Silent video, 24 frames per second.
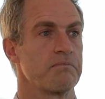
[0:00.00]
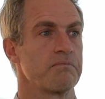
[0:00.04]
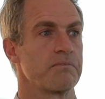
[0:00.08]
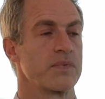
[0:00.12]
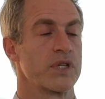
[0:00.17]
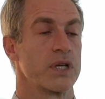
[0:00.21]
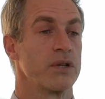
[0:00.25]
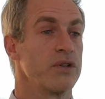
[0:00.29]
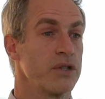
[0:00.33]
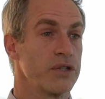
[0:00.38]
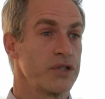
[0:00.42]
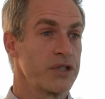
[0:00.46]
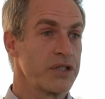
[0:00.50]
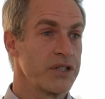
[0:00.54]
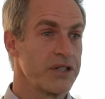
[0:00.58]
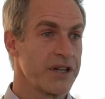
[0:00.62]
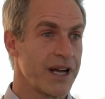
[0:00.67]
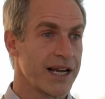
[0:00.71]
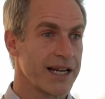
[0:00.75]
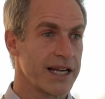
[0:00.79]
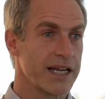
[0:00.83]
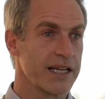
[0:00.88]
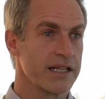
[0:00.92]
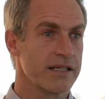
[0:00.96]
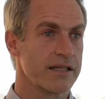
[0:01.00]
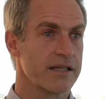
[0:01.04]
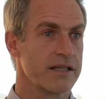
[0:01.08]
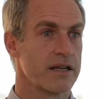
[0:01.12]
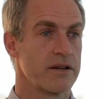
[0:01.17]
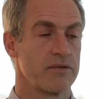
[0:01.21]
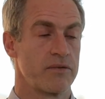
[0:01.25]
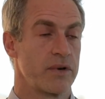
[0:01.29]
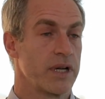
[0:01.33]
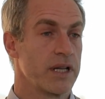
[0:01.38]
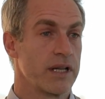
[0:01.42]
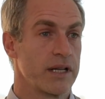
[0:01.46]
solution, I guess,
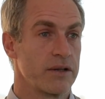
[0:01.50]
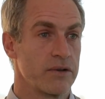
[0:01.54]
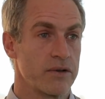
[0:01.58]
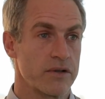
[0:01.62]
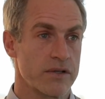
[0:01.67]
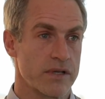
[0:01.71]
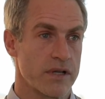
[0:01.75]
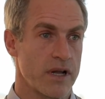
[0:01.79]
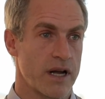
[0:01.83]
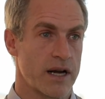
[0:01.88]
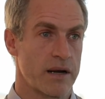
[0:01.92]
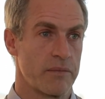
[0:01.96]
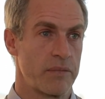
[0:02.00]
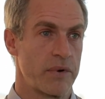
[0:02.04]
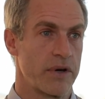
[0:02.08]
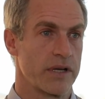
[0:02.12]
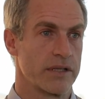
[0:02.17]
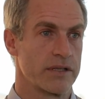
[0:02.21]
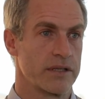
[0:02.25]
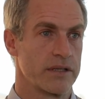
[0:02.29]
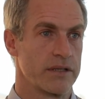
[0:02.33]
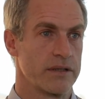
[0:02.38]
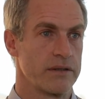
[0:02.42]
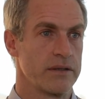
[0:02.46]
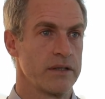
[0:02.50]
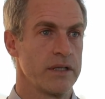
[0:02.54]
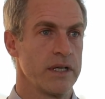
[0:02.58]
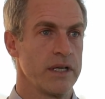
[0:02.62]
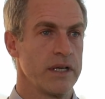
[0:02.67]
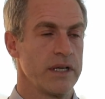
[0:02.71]
that really looks like a person